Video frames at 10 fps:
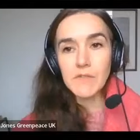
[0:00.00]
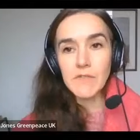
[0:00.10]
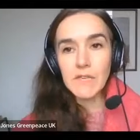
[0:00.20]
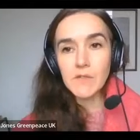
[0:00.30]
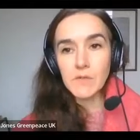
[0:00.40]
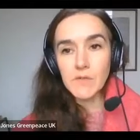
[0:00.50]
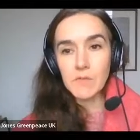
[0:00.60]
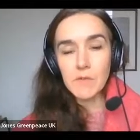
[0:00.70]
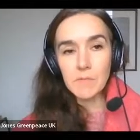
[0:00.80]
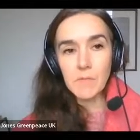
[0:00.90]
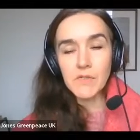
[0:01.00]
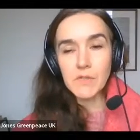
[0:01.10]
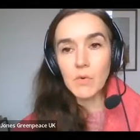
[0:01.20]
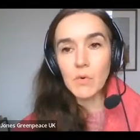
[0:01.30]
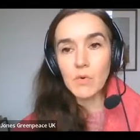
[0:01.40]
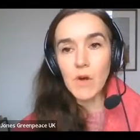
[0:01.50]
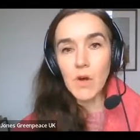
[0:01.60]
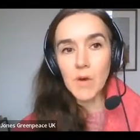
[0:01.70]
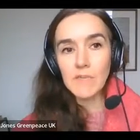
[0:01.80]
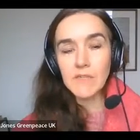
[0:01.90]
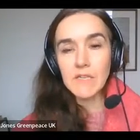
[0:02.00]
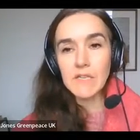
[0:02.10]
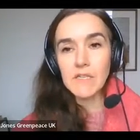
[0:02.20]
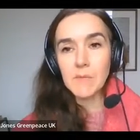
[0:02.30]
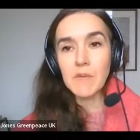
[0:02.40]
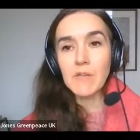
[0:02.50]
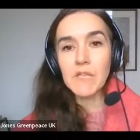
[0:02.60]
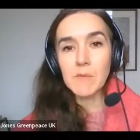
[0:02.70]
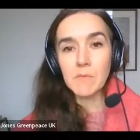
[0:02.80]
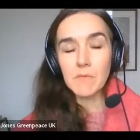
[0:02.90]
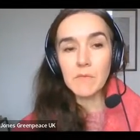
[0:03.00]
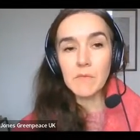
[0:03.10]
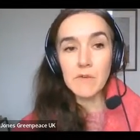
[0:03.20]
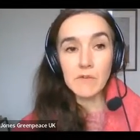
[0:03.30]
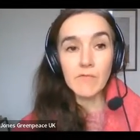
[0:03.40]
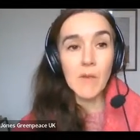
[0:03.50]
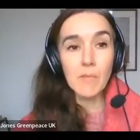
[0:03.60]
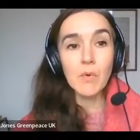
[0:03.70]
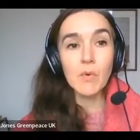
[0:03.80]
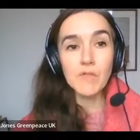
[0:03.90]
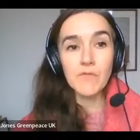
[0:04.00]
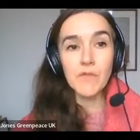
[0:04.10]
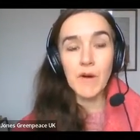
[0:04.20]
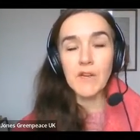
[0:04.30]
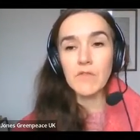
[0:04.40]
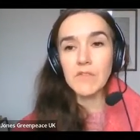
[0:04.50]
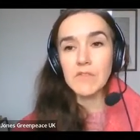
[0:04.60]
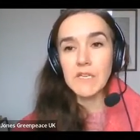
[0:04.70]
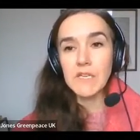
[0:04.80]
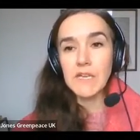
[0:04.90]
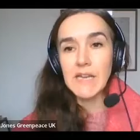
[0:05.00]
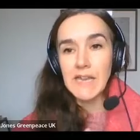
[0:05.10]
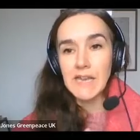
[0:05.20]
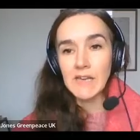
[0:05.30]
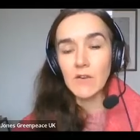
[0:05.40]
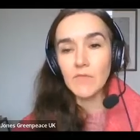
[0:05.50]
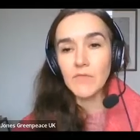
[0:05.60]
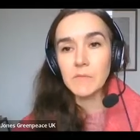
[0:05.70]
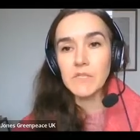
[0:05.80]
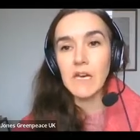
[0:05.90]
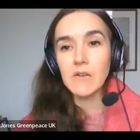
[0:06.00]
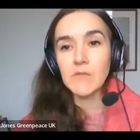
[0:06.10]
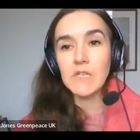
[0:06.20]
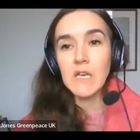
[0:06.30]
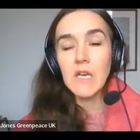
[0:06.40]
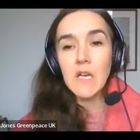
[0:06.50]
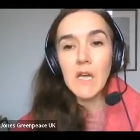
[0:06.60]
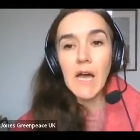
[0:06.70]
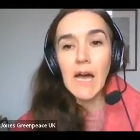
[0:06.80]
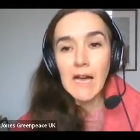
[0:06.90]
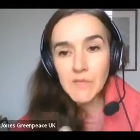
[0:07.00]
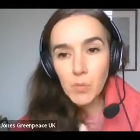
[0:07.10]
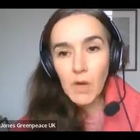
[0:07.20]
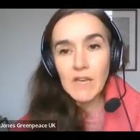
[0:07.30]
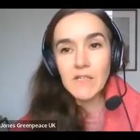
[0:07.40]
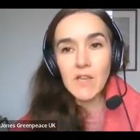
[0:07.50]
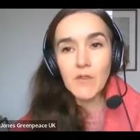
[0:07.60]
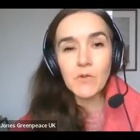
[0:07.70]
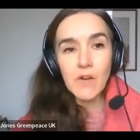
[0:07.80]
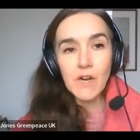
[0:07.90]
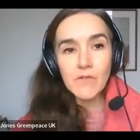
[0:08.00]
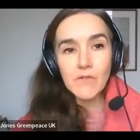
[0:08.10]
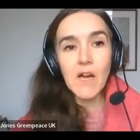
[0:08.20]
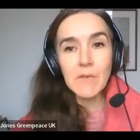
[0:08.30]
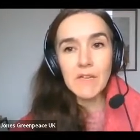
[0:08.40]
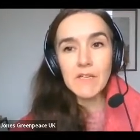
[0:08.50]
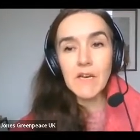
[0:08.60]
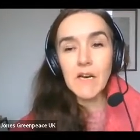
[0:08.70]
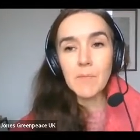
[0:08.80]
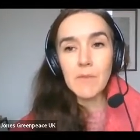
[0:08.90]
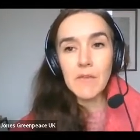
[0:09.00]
sinks, or some of the most important carbon sinks, and because they're very important for biodiversity in and of themselves, as well as local kind of climate